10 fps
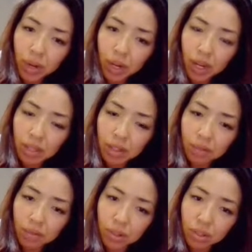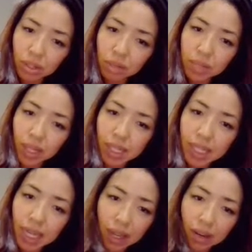where it is on the first term, say
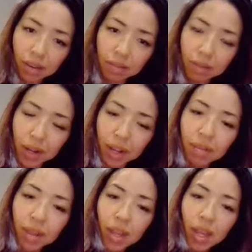it's negative 5,